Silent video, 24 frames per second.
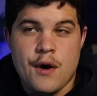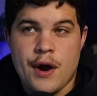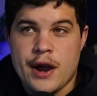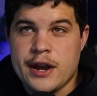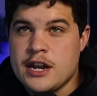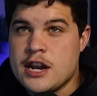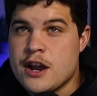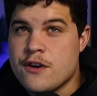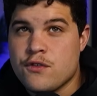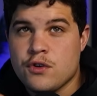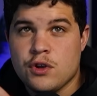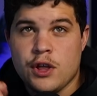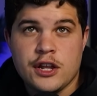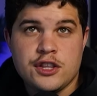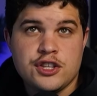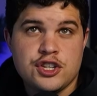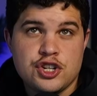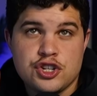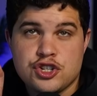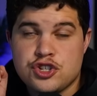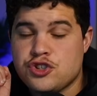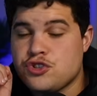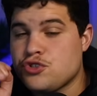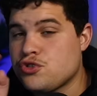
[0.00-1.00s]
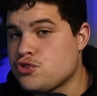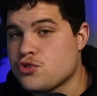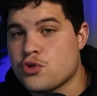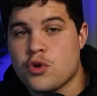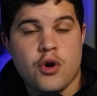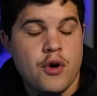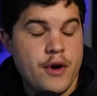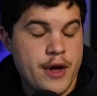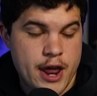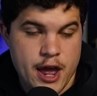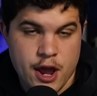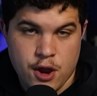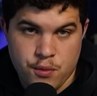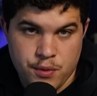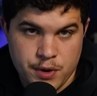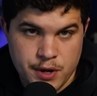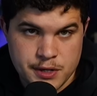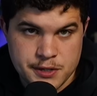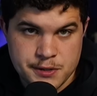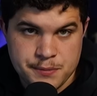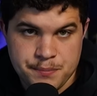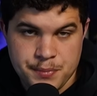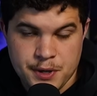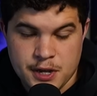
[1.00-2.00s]
I never like to just throw at
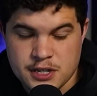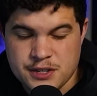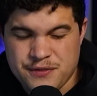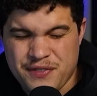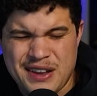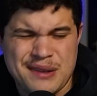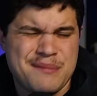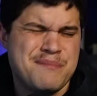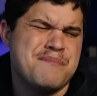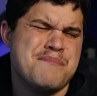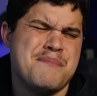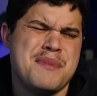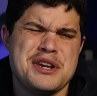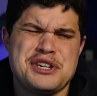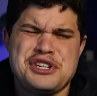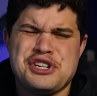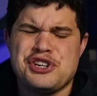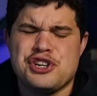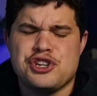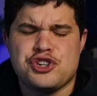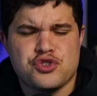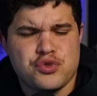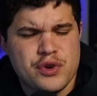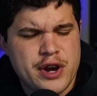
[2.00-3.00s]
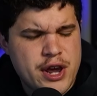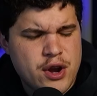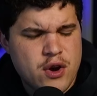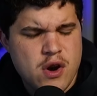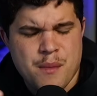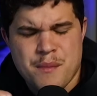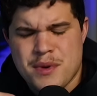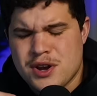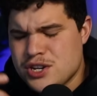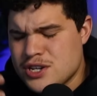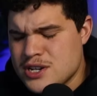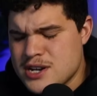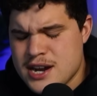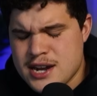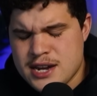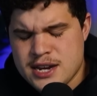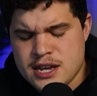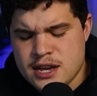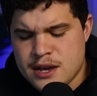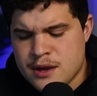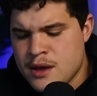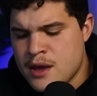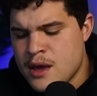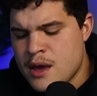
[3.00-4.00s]
equities because if I mention a trade or I mention an
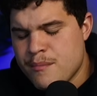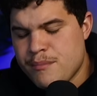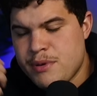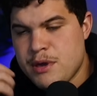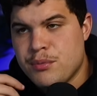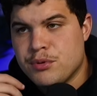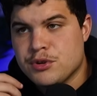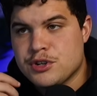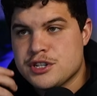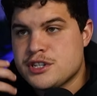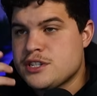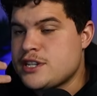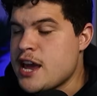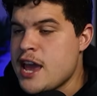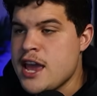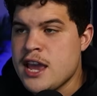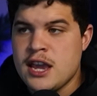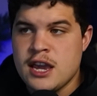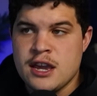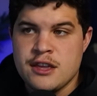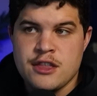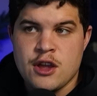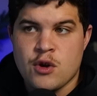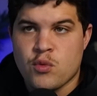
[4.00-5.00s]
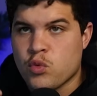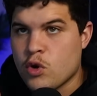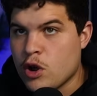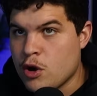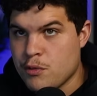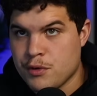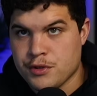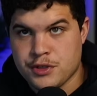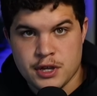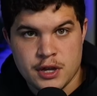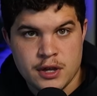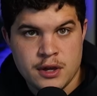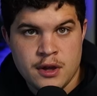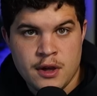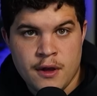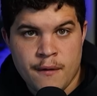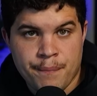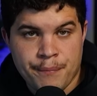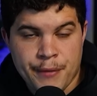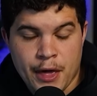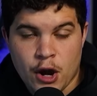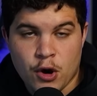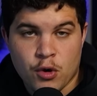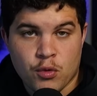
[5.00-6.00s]
idea, people just take it and they run with it.
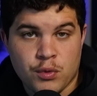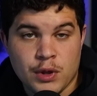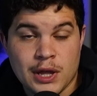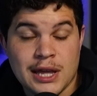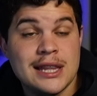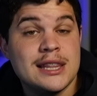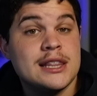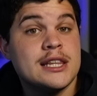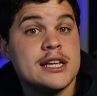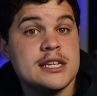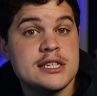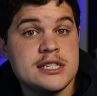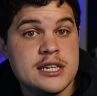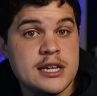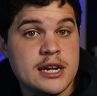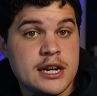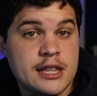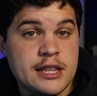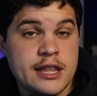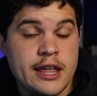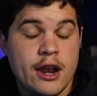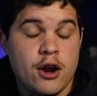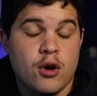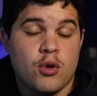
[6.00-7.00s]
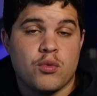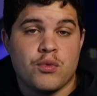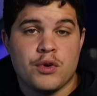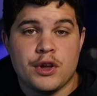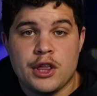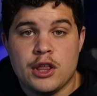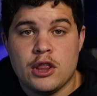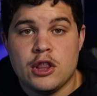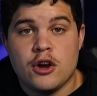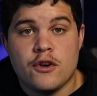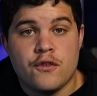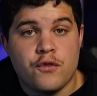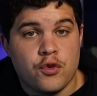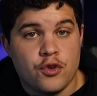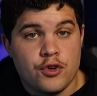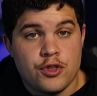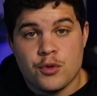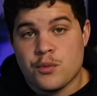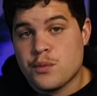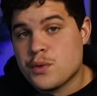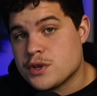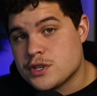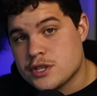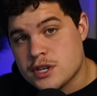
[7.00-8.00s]
They don't really listen and they don't really look for the
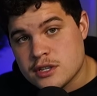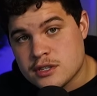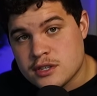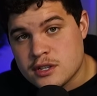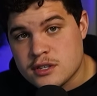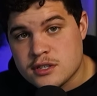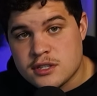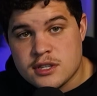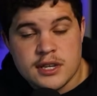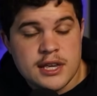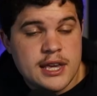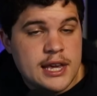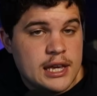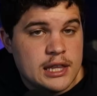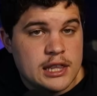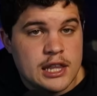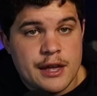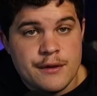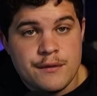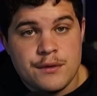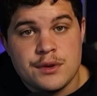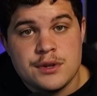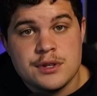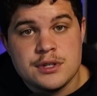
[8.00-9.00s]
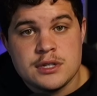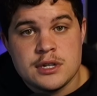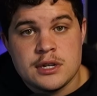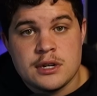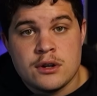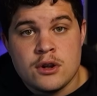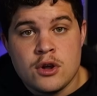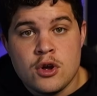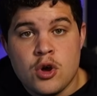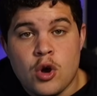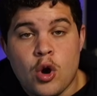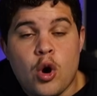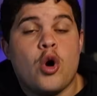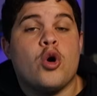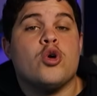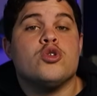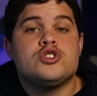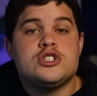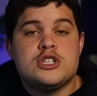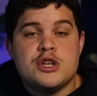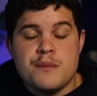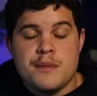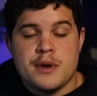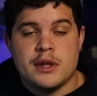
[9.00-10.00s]
resistance, the key levels, and
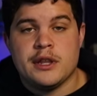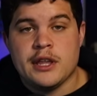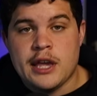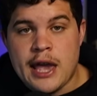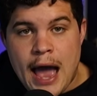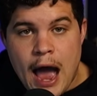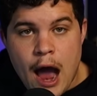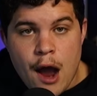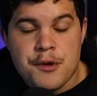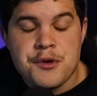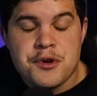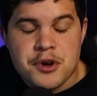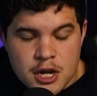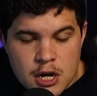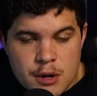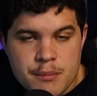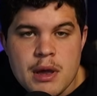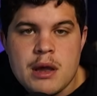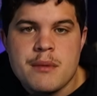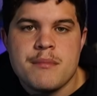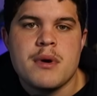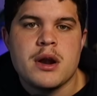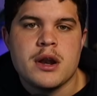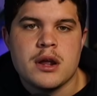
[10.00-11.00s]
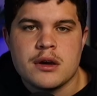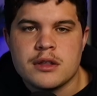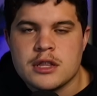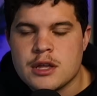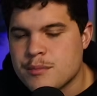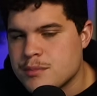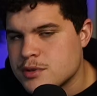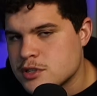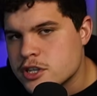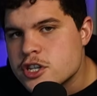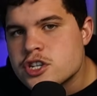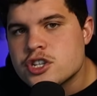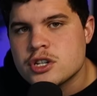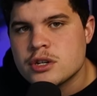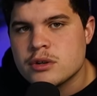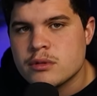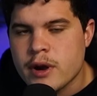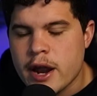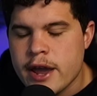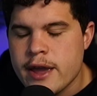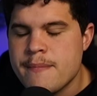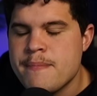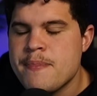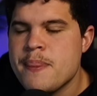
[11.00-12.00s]
ultimately how you're going to make money on that position,
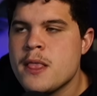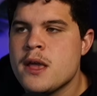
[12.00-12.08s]
right?